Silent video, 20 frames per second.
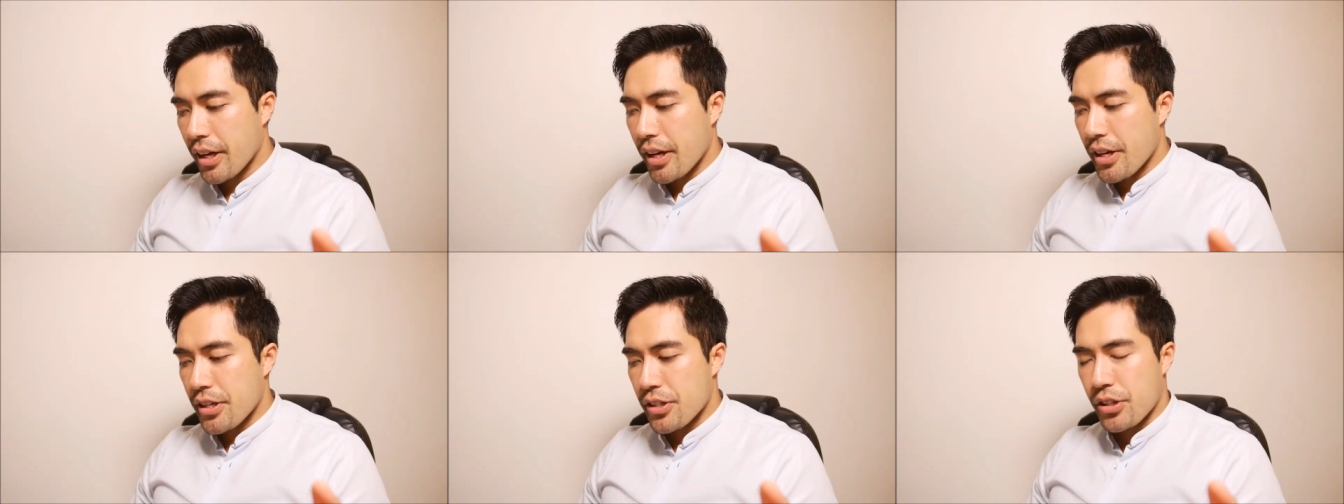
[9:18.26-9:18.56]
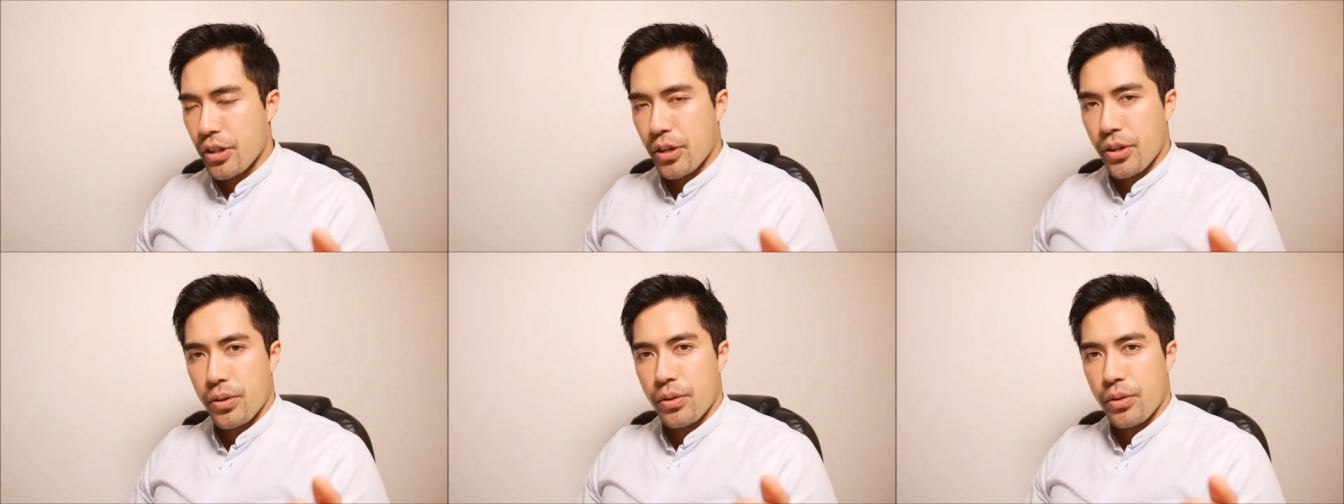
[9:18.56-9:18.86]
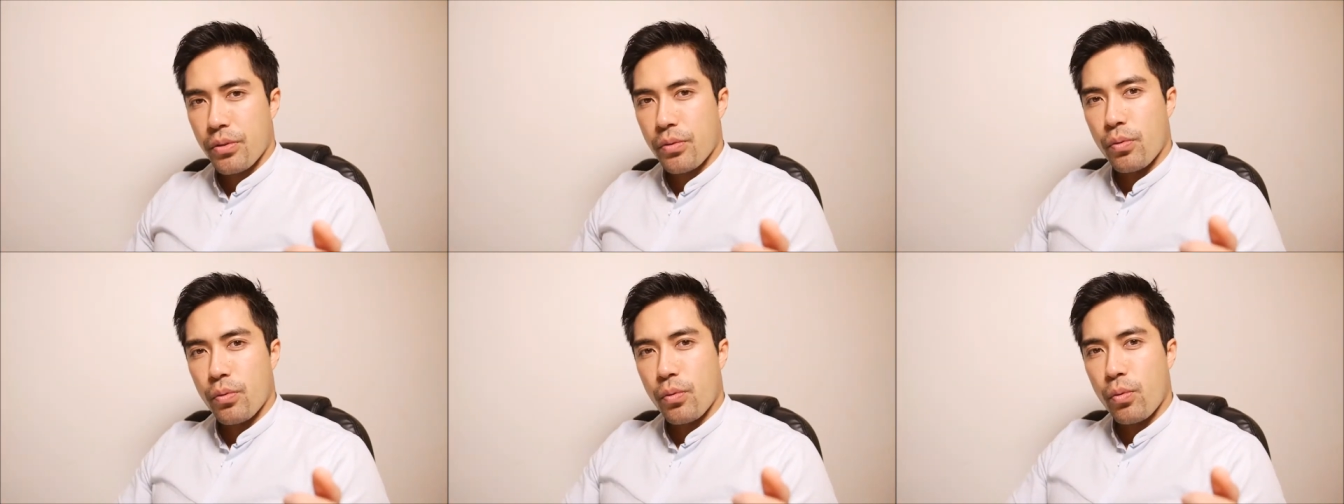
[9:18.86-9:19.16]
So
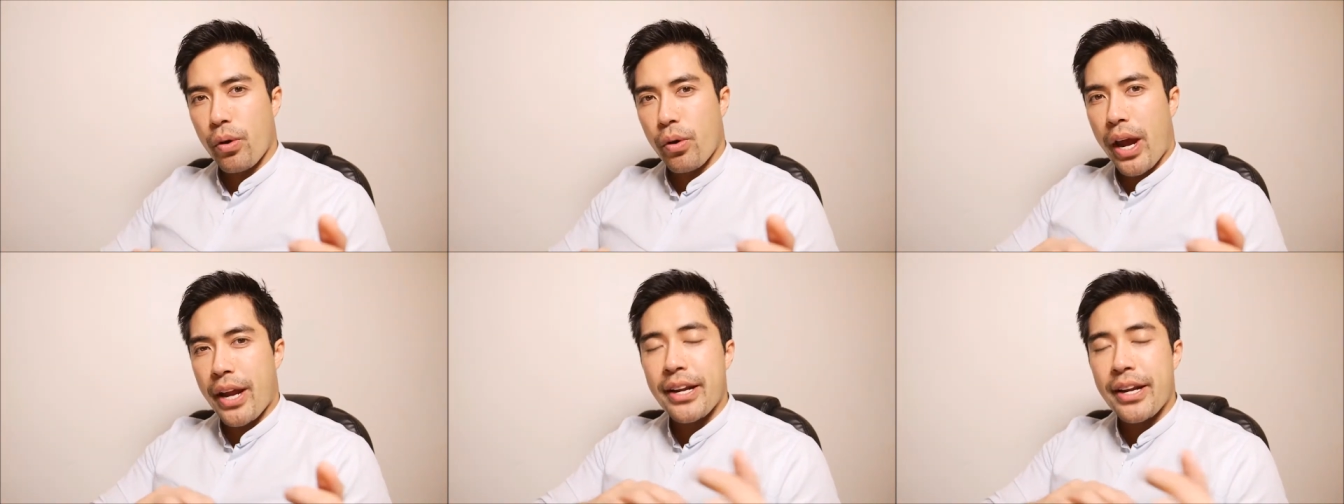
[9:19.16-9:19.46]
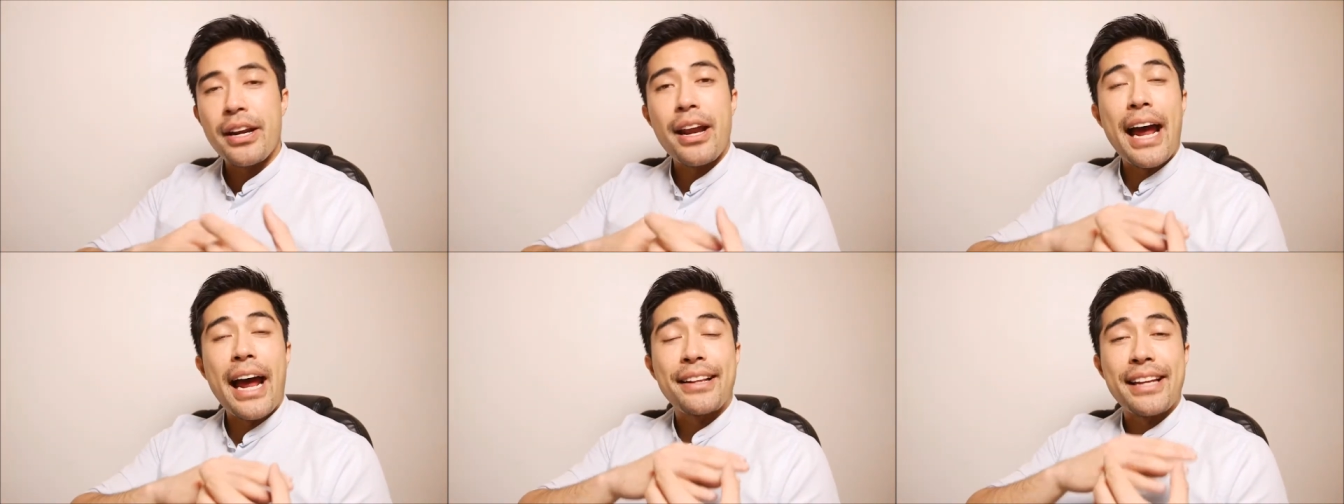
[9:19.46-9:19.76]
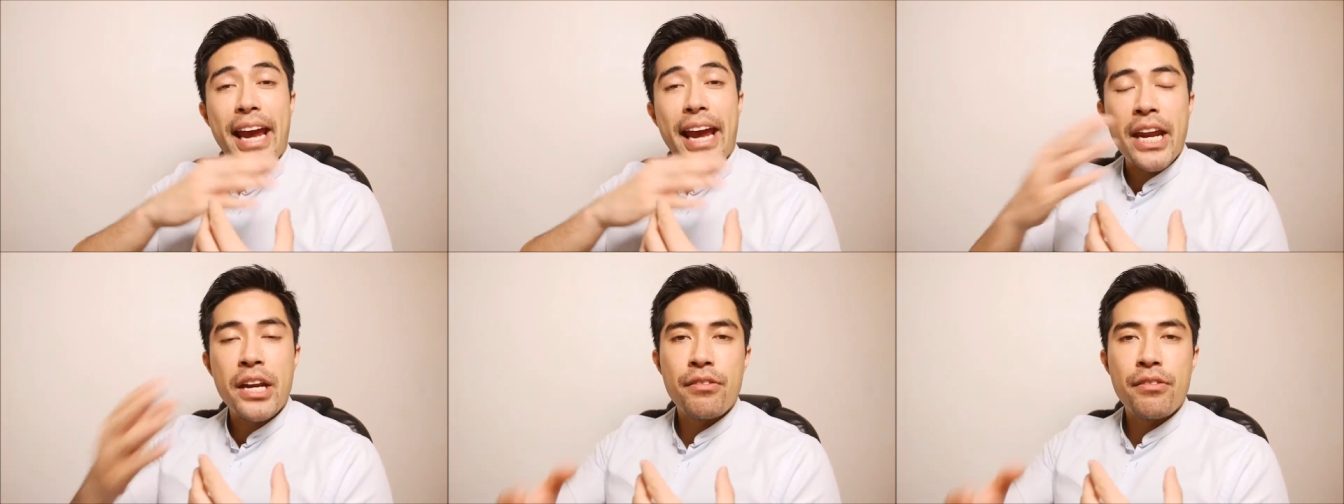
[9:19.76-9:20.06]
and then at
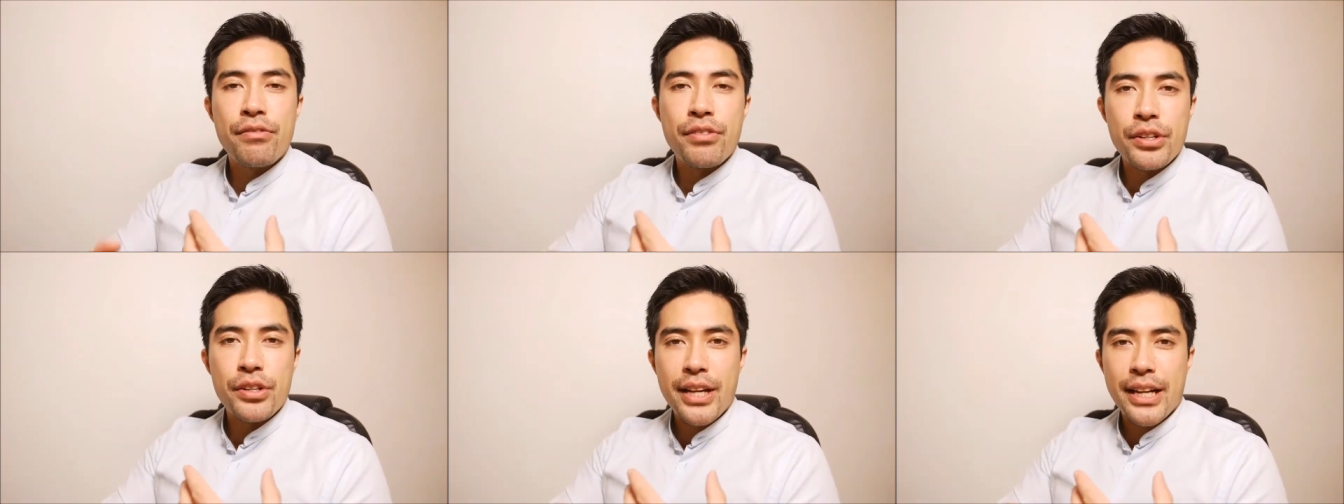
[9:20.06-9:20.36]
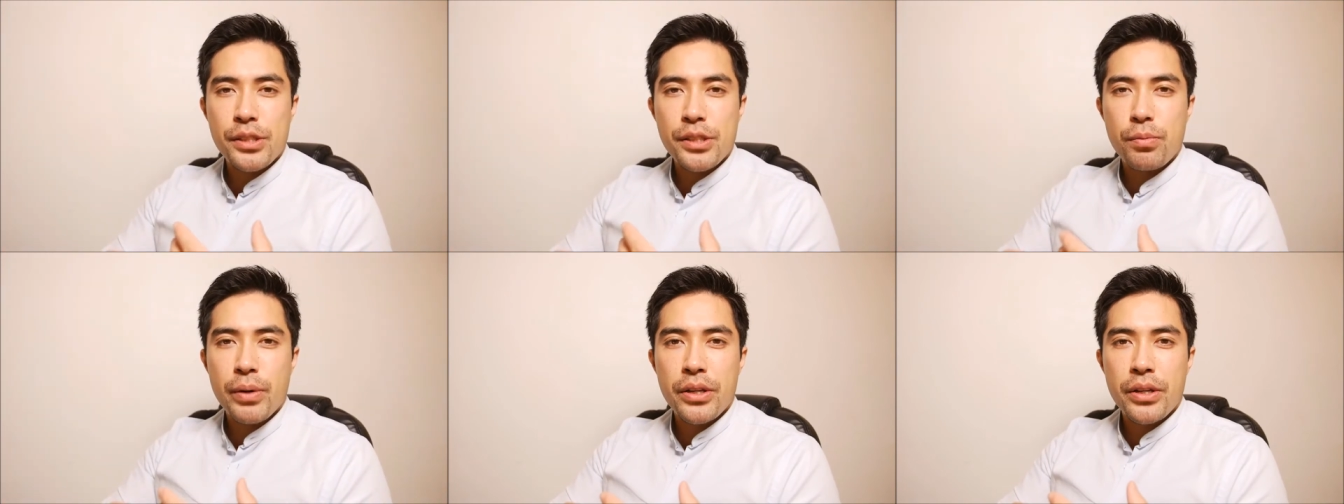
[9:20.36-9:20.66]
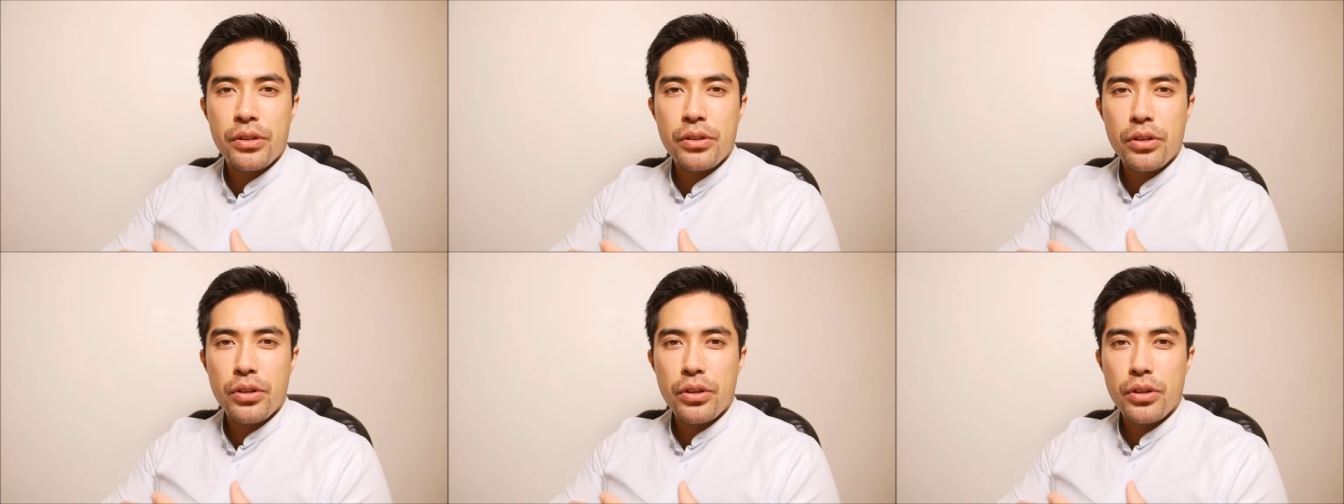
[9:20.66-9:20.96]
the end of it, that's
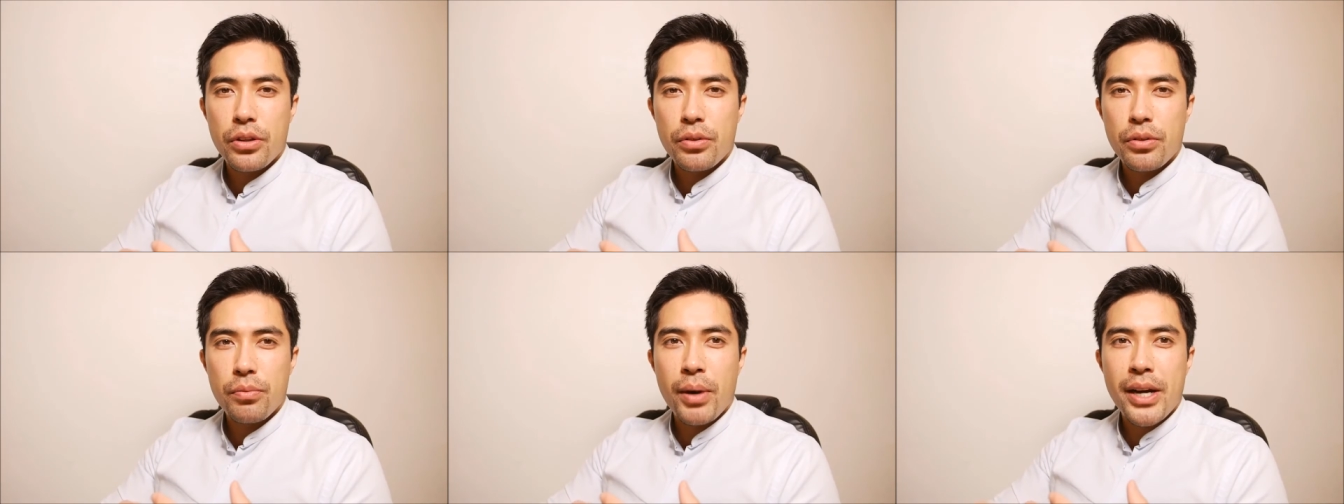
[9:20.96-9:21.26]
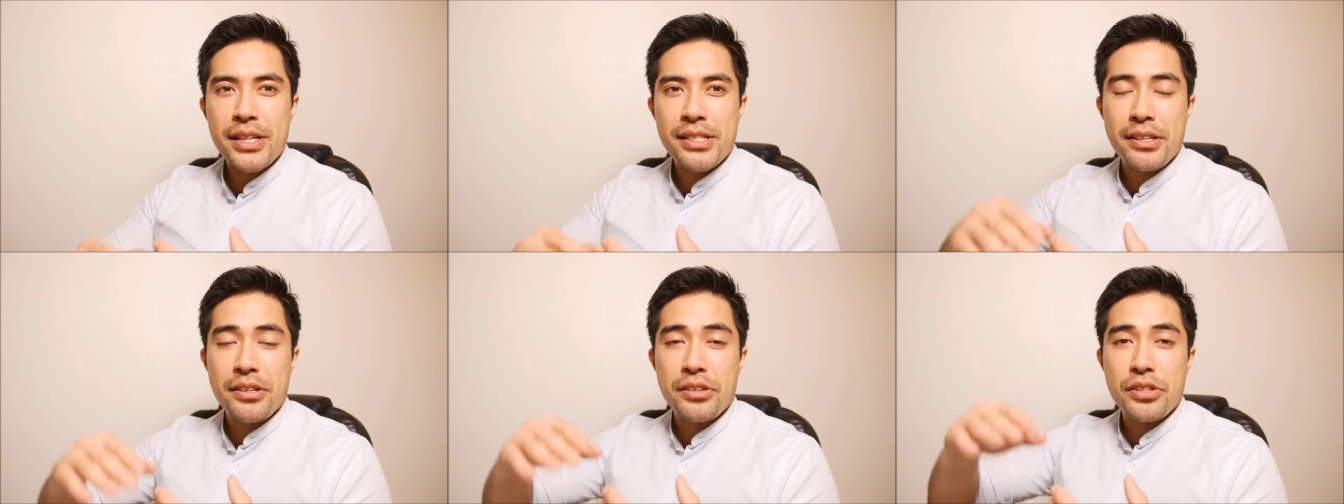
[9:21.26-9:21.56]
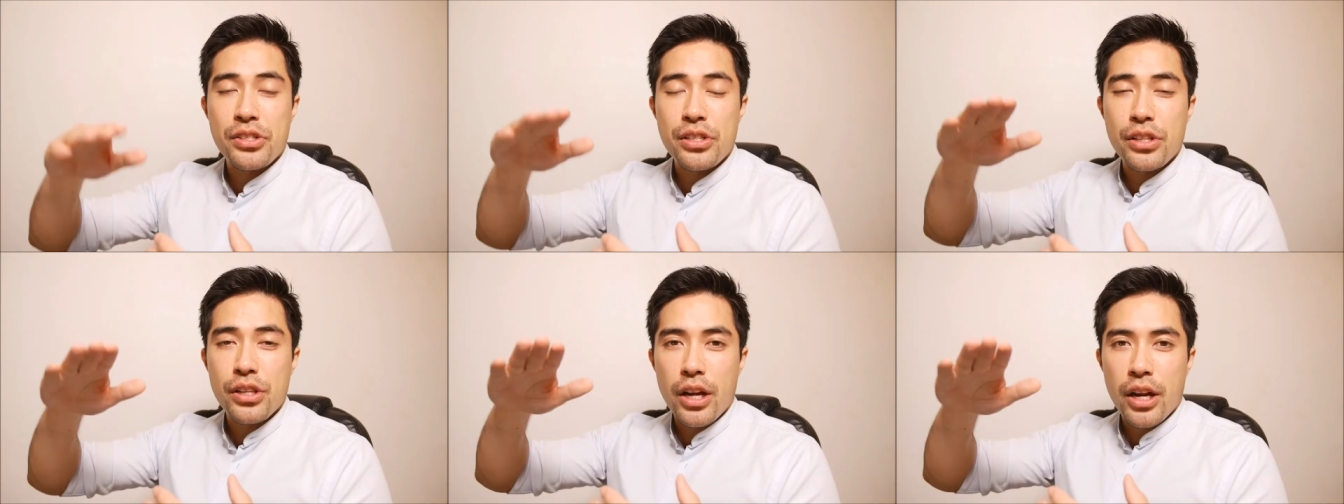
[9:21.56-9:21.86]
when
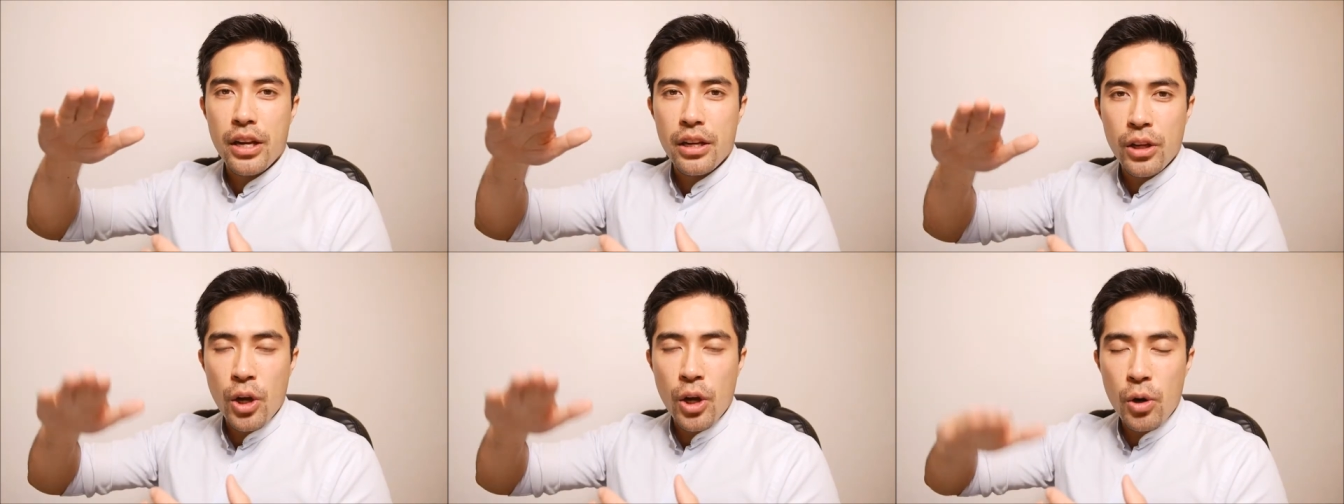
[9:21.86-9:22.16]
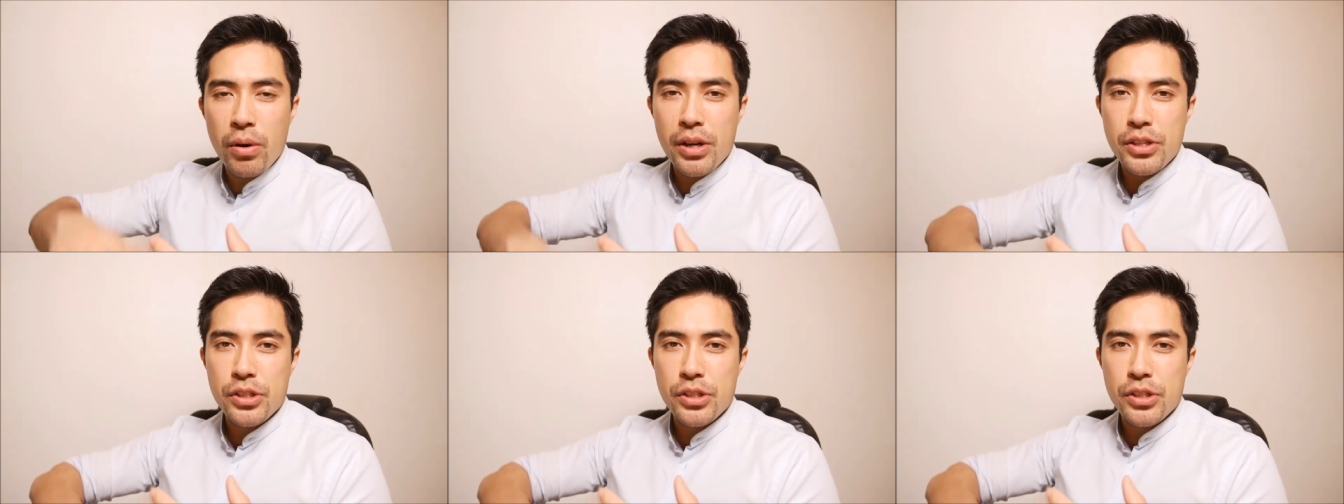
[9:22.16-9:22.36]
myostatin's are lower.